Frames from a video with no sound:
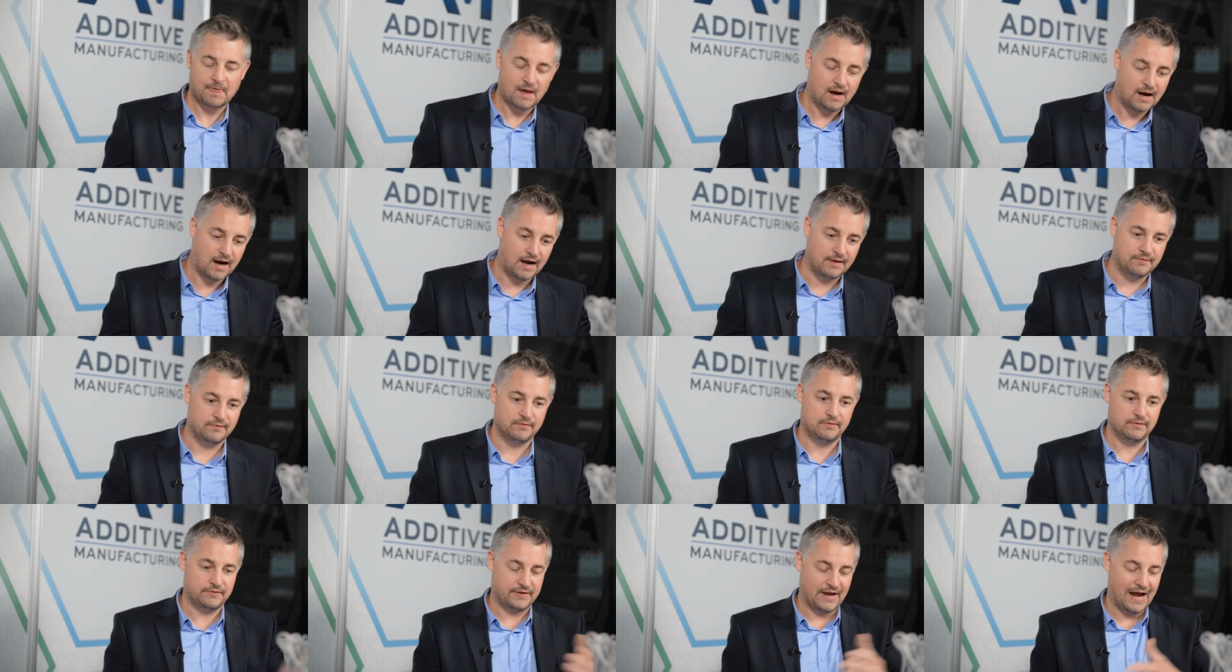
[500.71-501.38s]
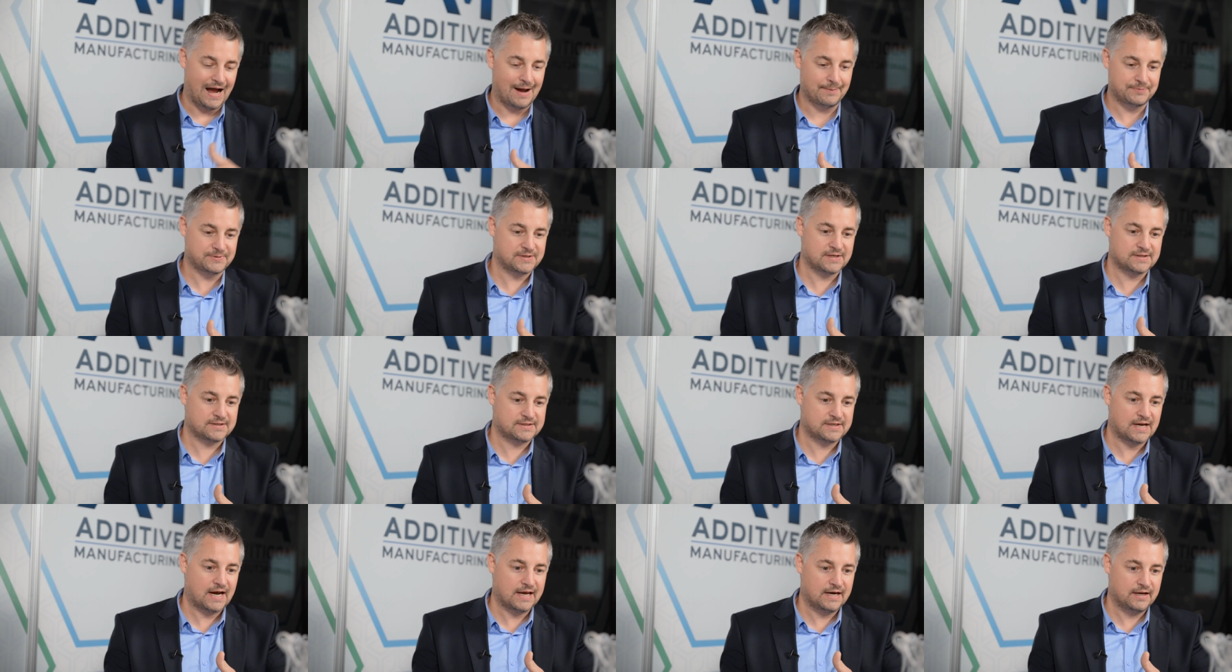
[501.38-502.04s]
On the opposite
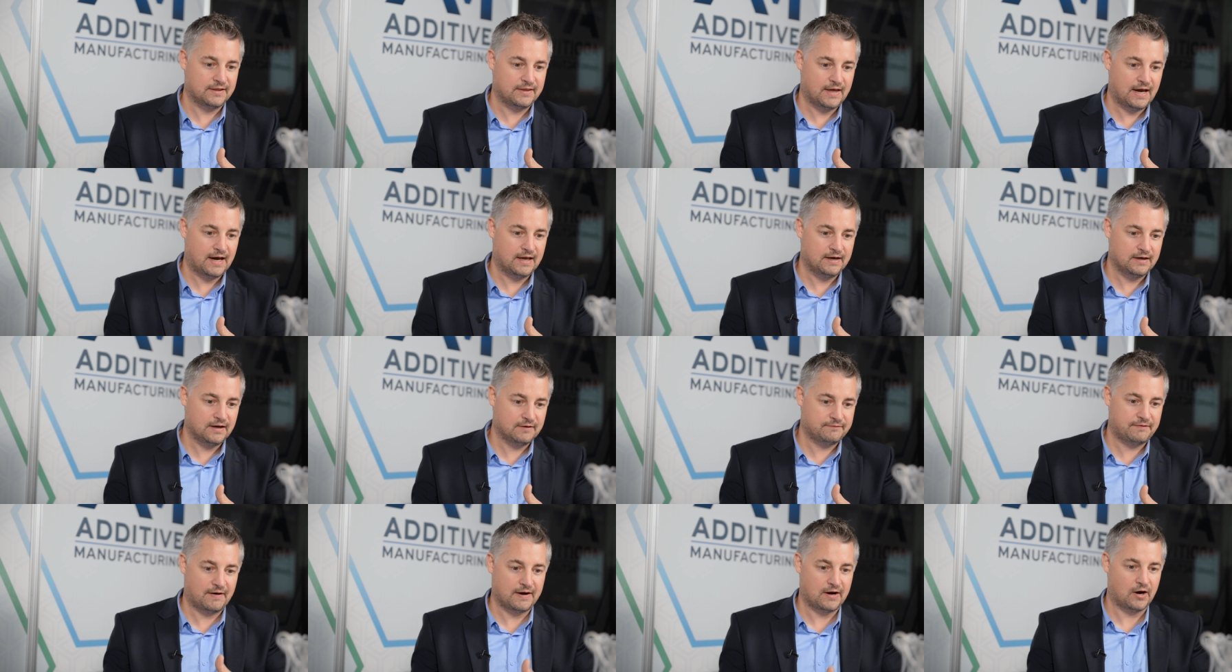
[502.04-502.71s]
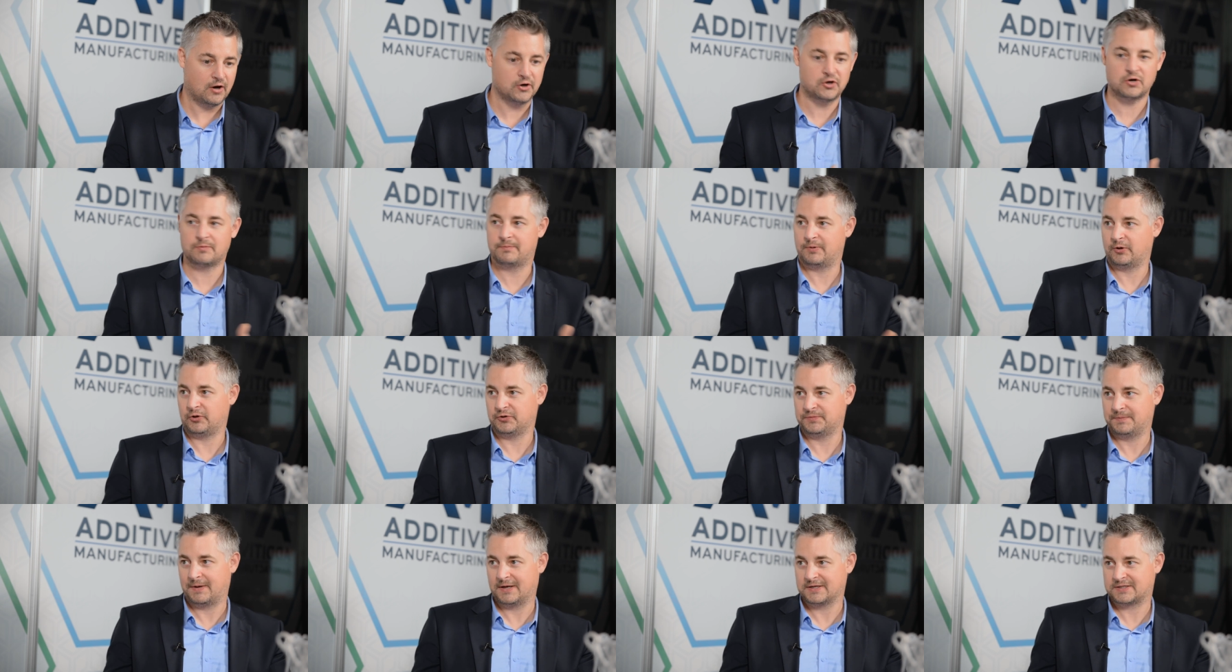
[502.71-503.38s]
side of that, if I
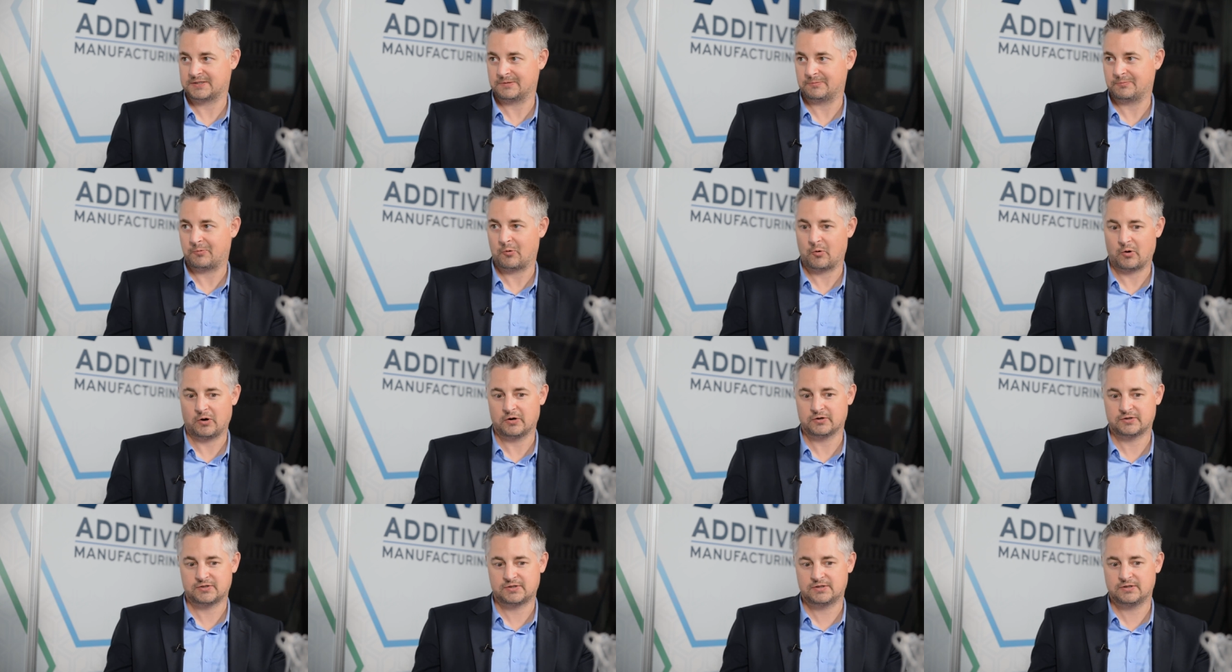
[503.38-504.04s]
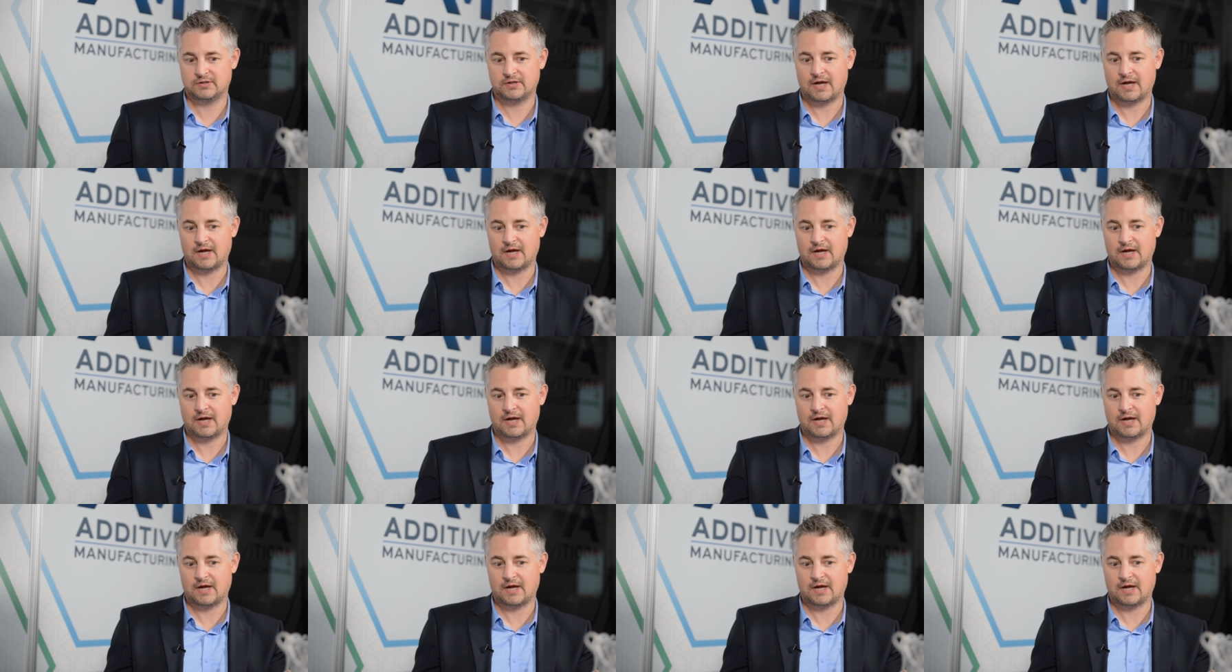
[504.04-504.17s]
underbuild my supports,